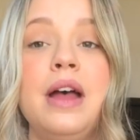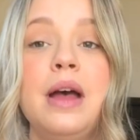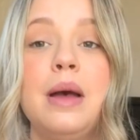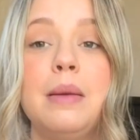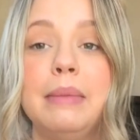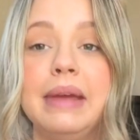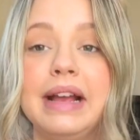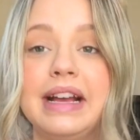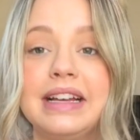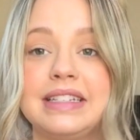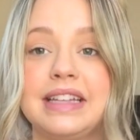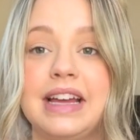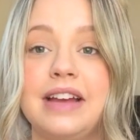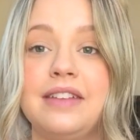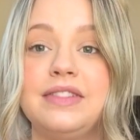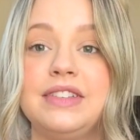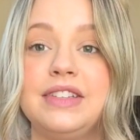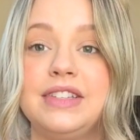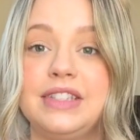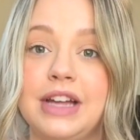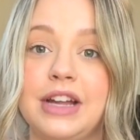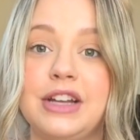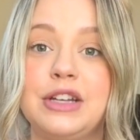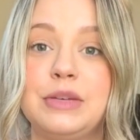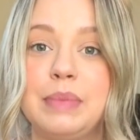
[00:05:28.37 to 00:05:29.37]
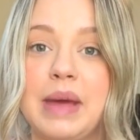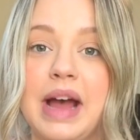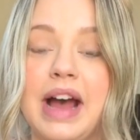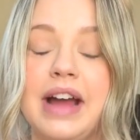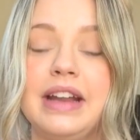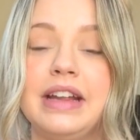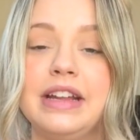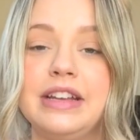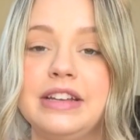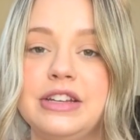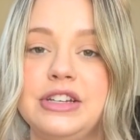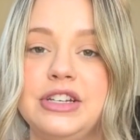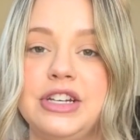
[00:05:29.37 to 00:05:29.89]
because I have such bad
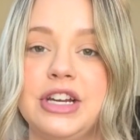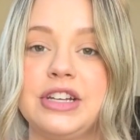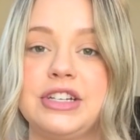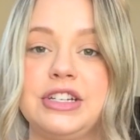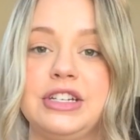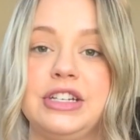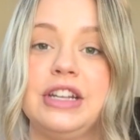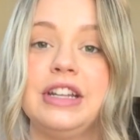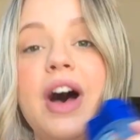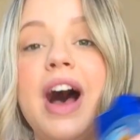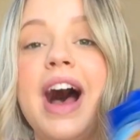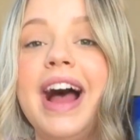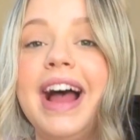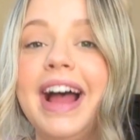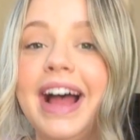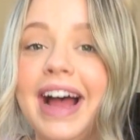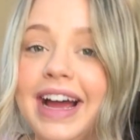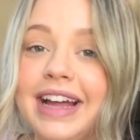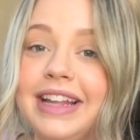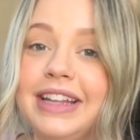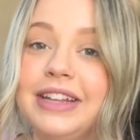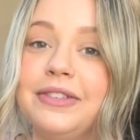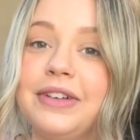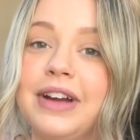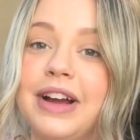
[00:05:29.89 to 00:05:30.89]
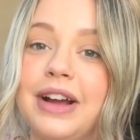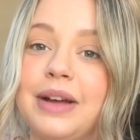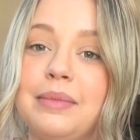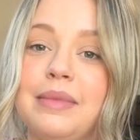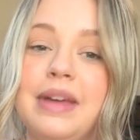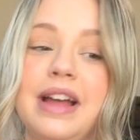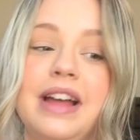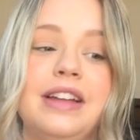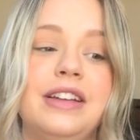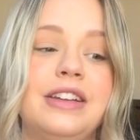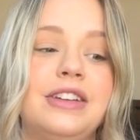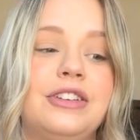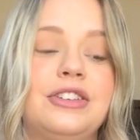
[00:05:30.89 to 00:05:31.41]
indigestion. I highly
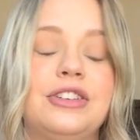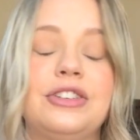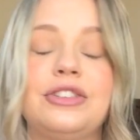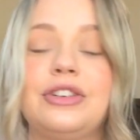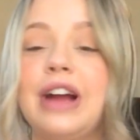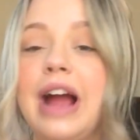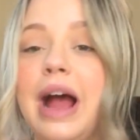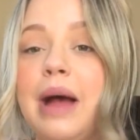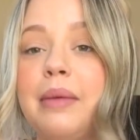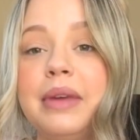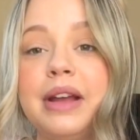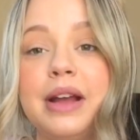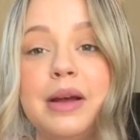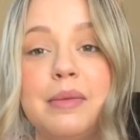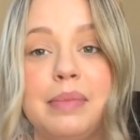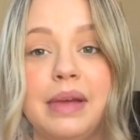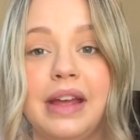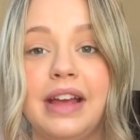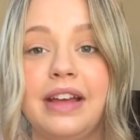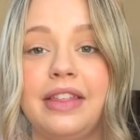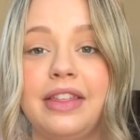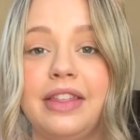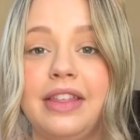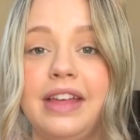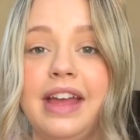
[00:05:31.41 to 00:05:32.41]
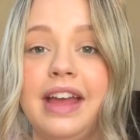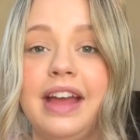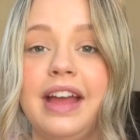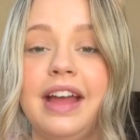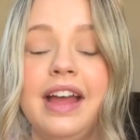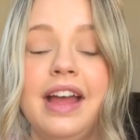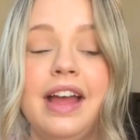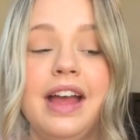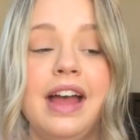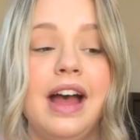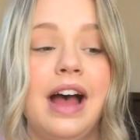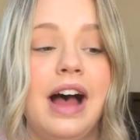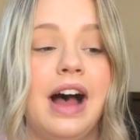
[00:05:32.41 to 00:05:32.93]
recommend just grabbing a big thing
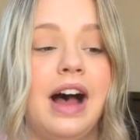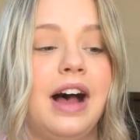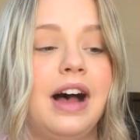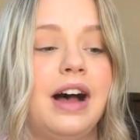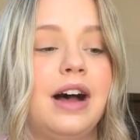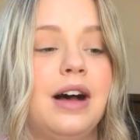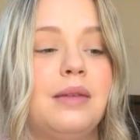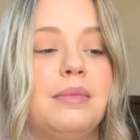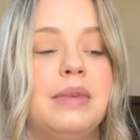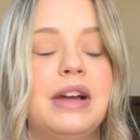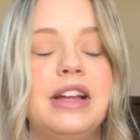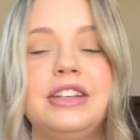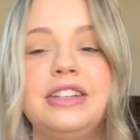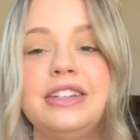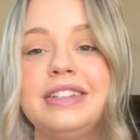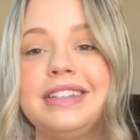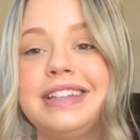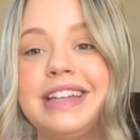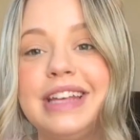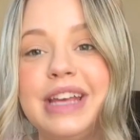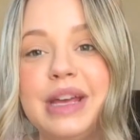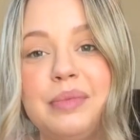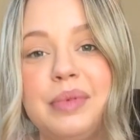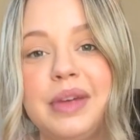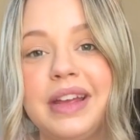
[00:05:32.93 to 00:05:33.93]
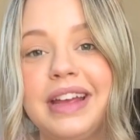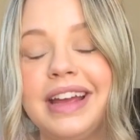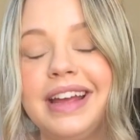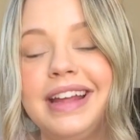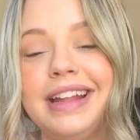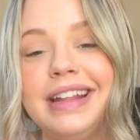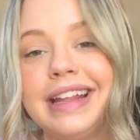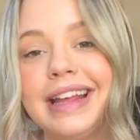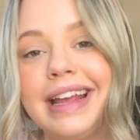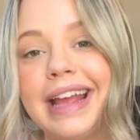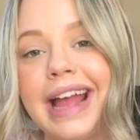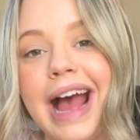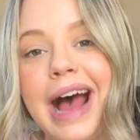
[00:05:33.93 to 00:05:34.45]
and just keeping it in
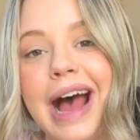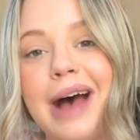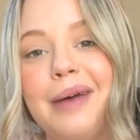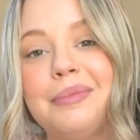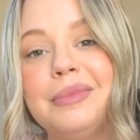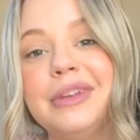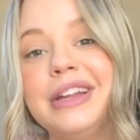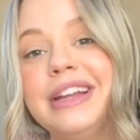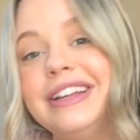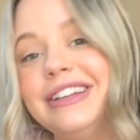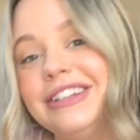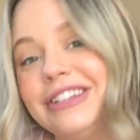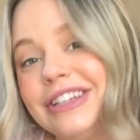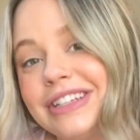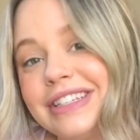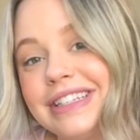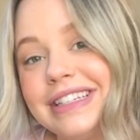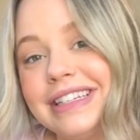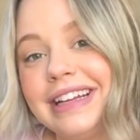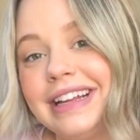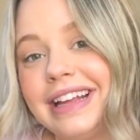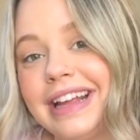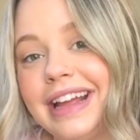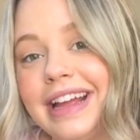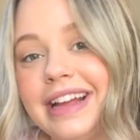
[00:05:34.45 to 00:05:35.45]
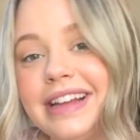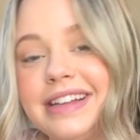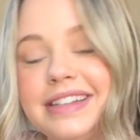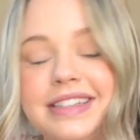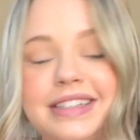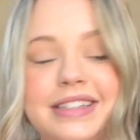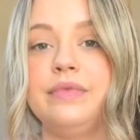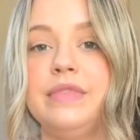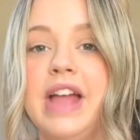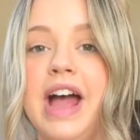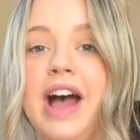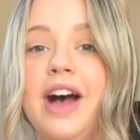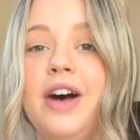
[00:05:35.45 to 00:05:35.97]
the cabinet just in
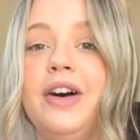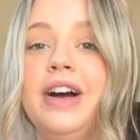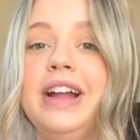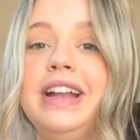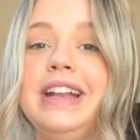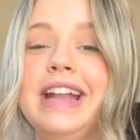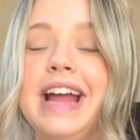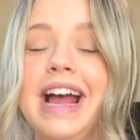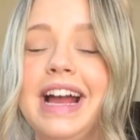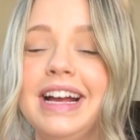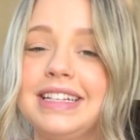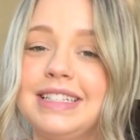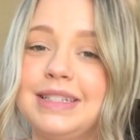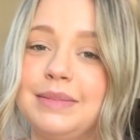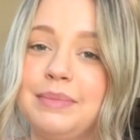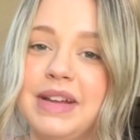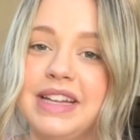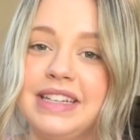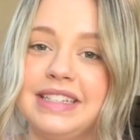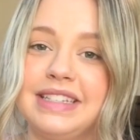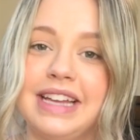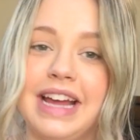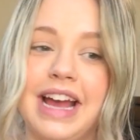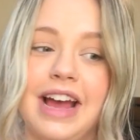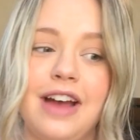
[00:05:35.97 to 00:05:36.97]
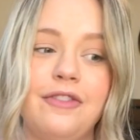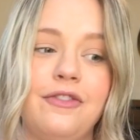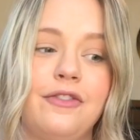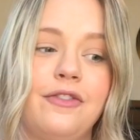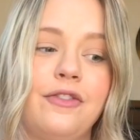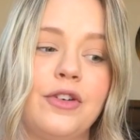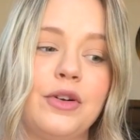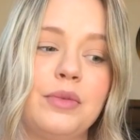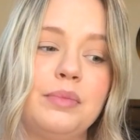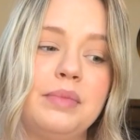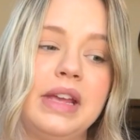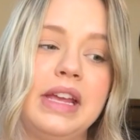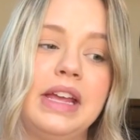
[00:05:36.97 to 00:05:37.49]
case. Now, a next must-have
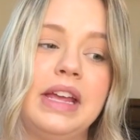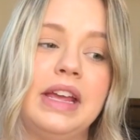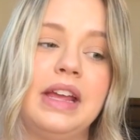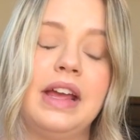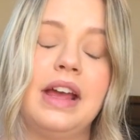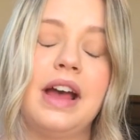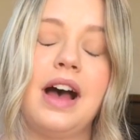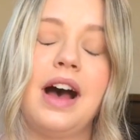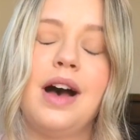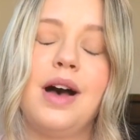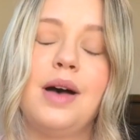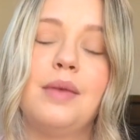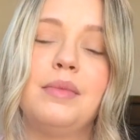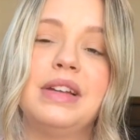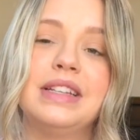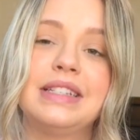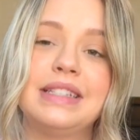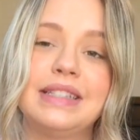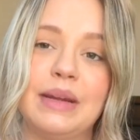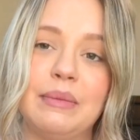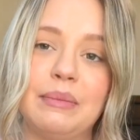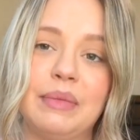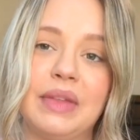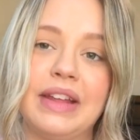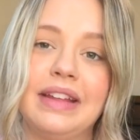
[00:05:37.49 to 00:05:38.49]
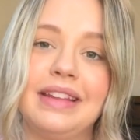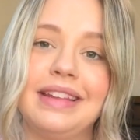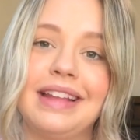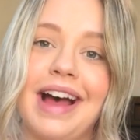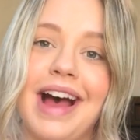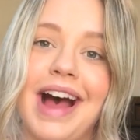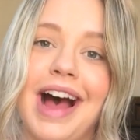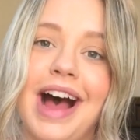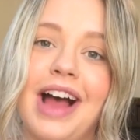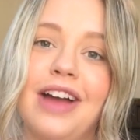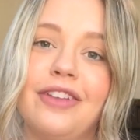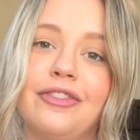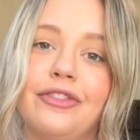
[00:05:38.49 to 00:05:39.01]
for me is something
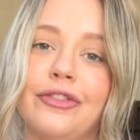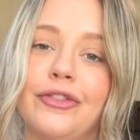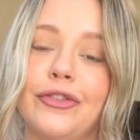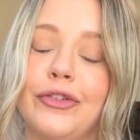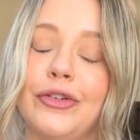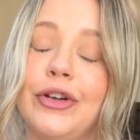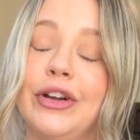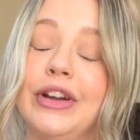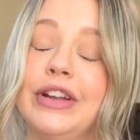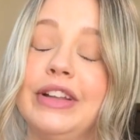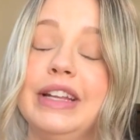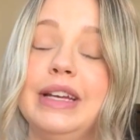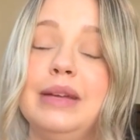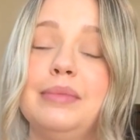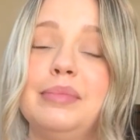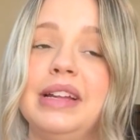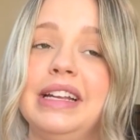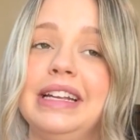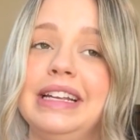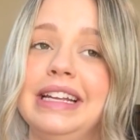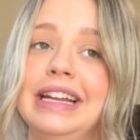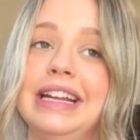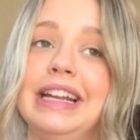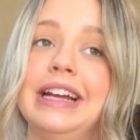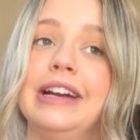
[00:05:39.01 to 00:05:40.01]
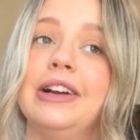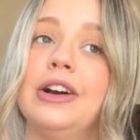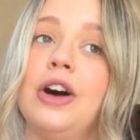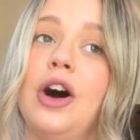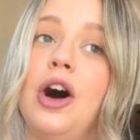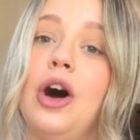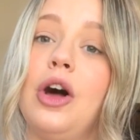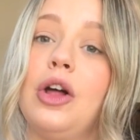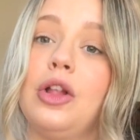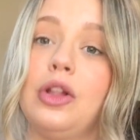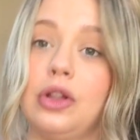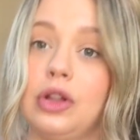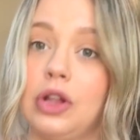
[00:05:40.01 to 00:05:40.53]
that I've really been needing
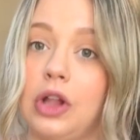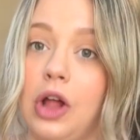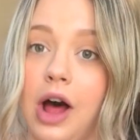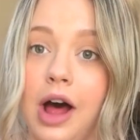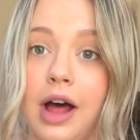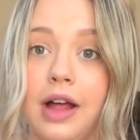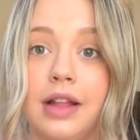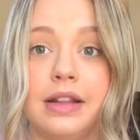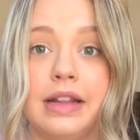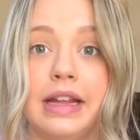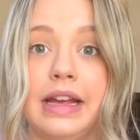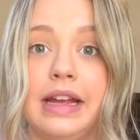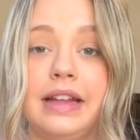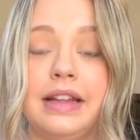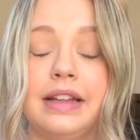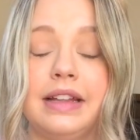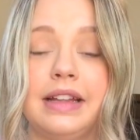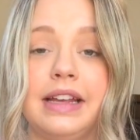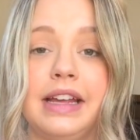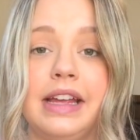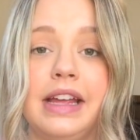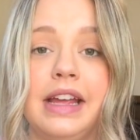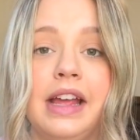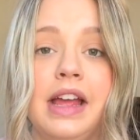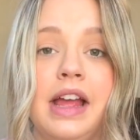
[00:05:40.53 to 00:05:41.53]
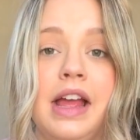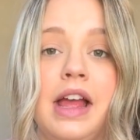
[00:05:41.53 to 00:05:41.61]
a lot lately.